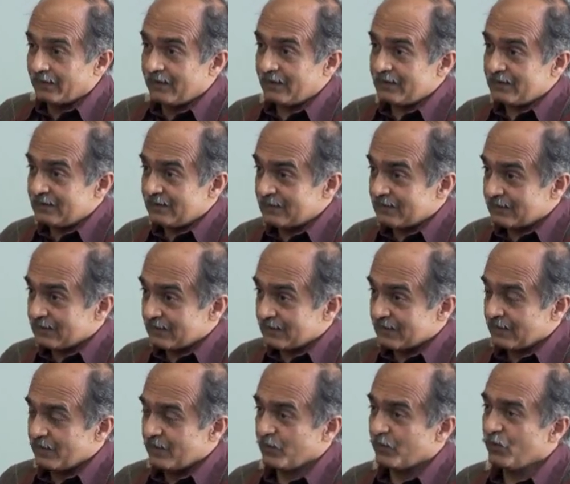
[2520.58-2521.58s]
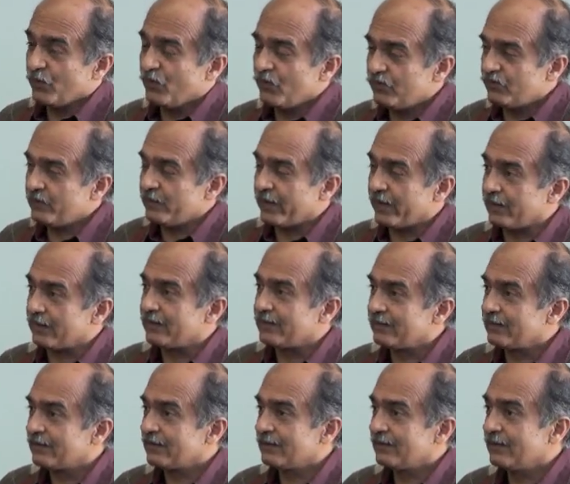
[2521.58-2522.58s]
This movement,
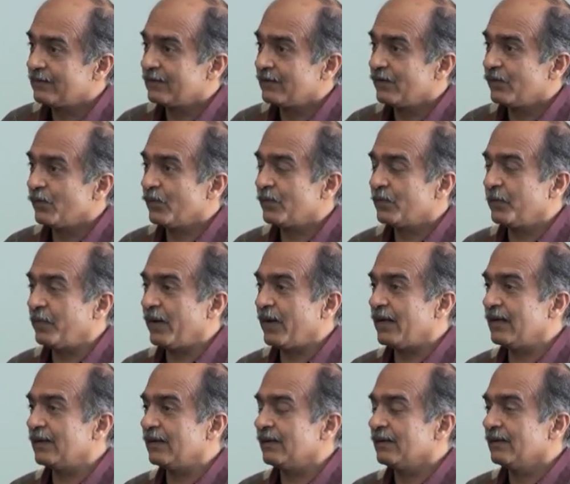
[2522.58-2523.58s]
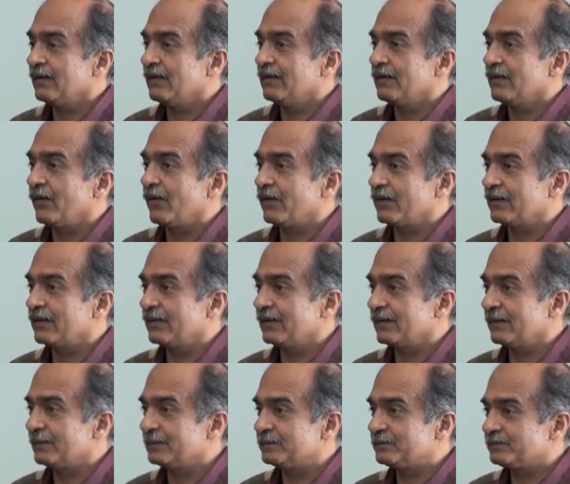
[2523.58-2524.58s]
the Lokpal or
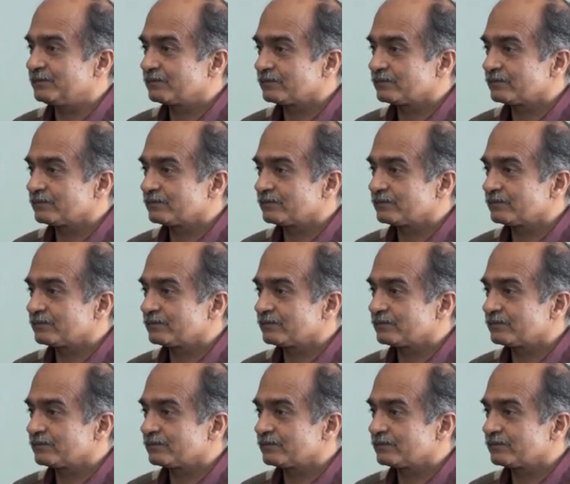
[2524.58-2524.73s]
the